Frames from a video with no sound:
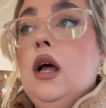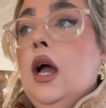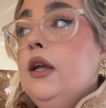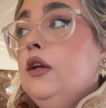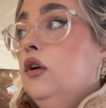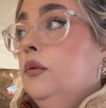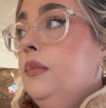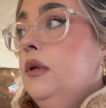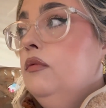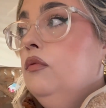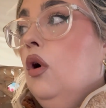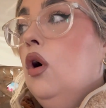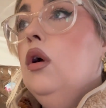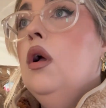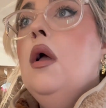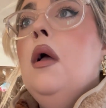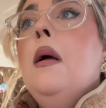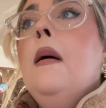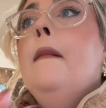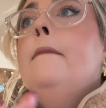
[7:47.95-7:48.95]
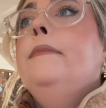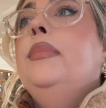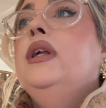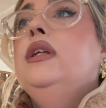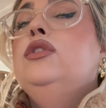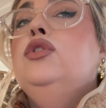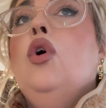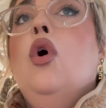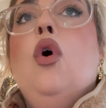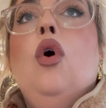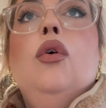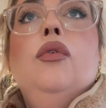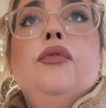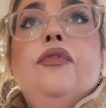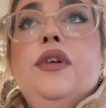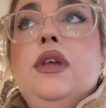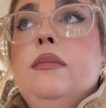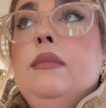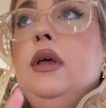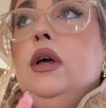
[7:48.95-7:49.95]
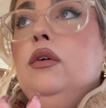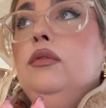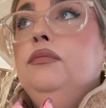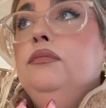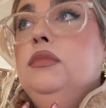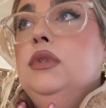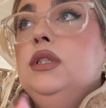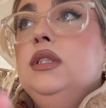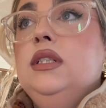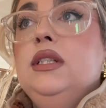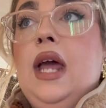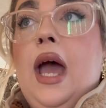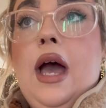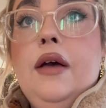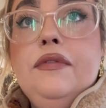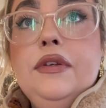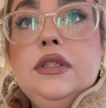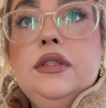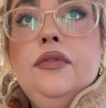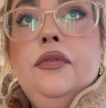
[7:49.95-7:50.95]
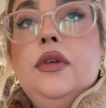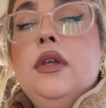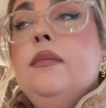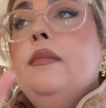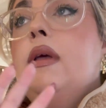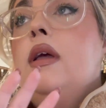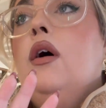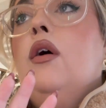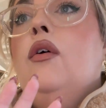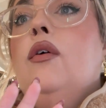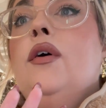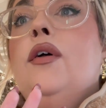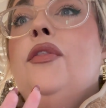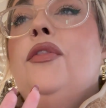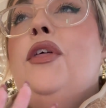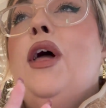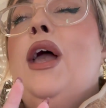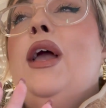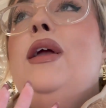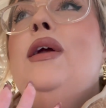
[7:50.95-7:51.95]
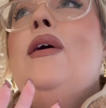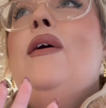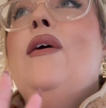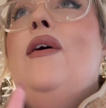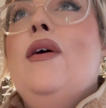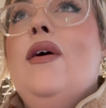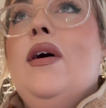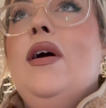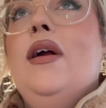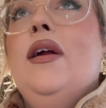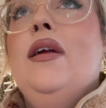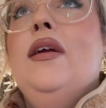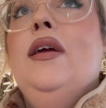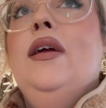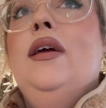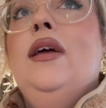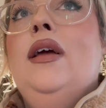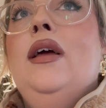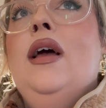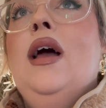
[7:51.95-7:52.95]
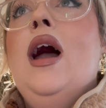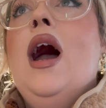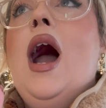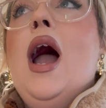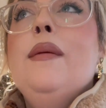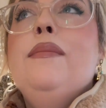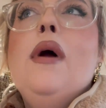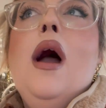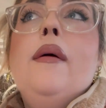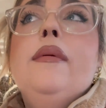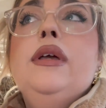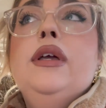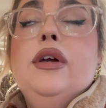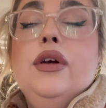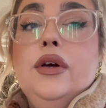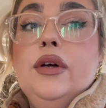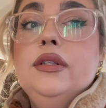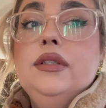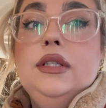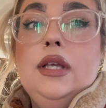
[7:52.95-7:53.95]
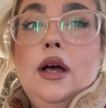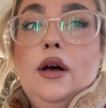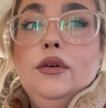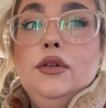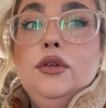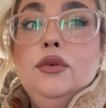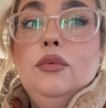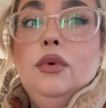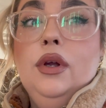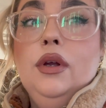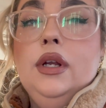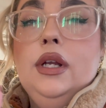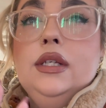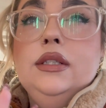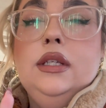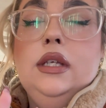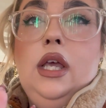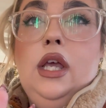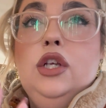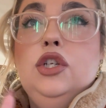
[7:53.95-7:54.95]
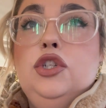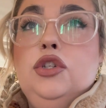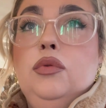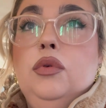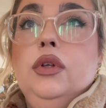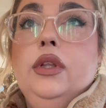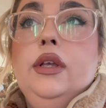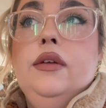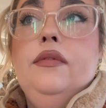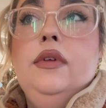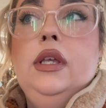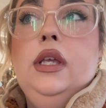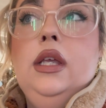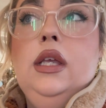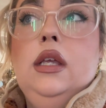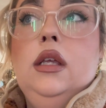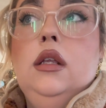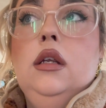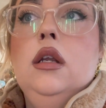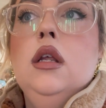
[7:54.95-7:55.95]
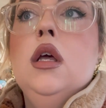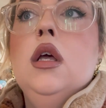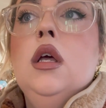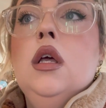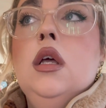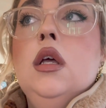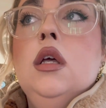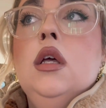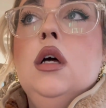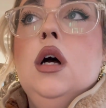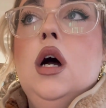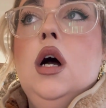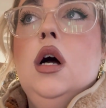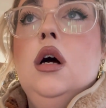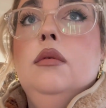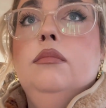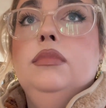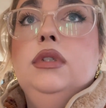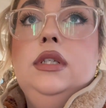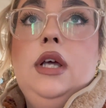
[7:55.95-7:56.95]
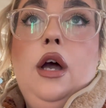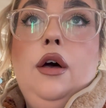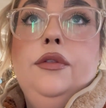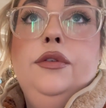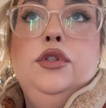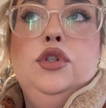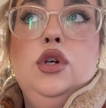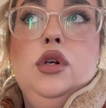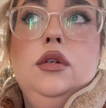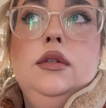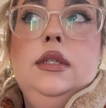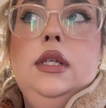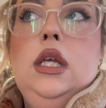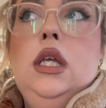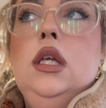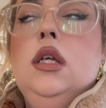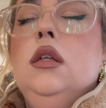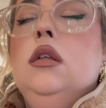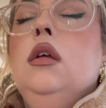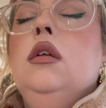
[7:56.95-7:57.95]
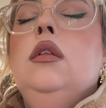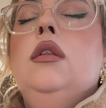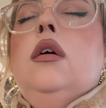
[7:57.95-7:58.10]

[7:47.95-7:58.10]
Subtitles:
I could be wrong, but it's all female. The staff is female. I probably could tell you where it is in case you were living in South Jersey.